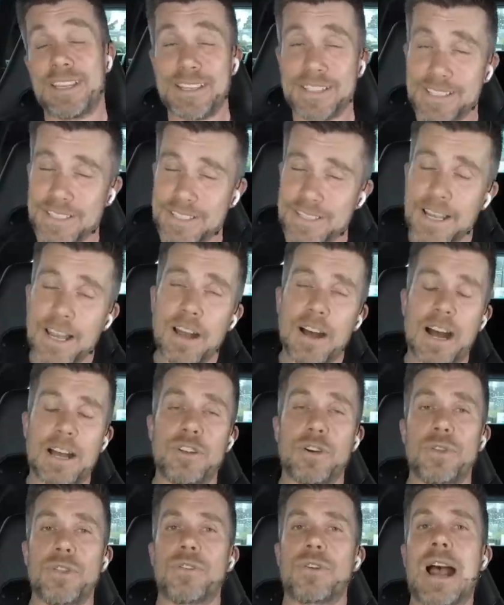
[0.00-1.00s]
Yes, I
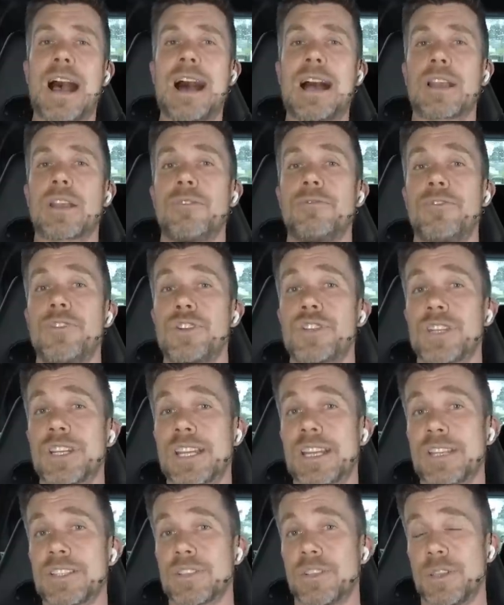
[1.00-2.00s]
know there are conversion
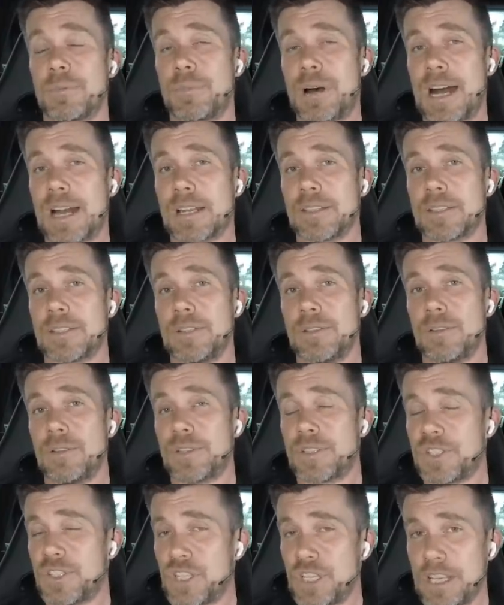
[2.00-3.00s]
kits on the market to
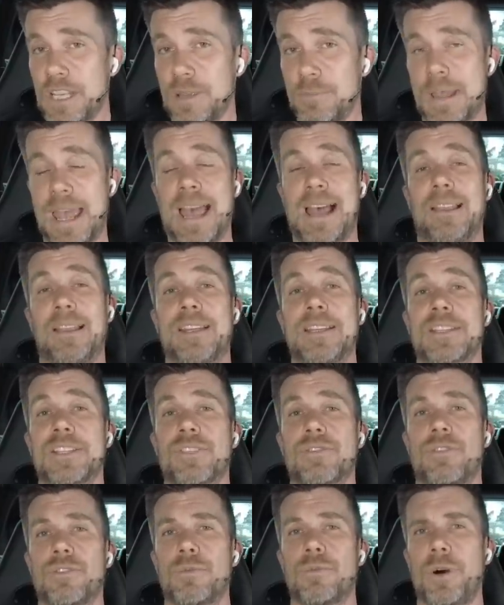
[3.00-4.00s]
use GM LS
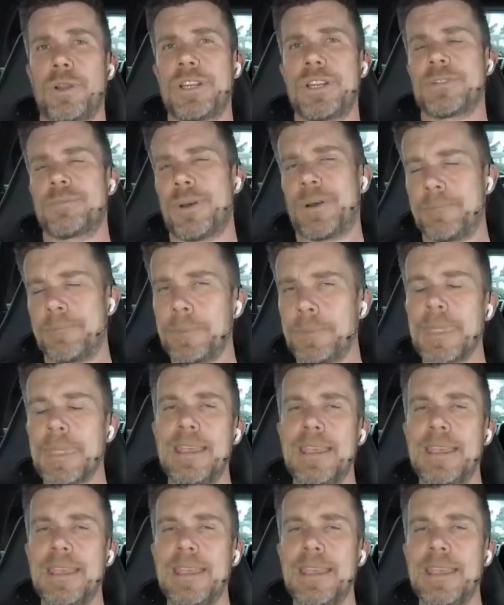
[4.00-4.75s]
throttle bodies, but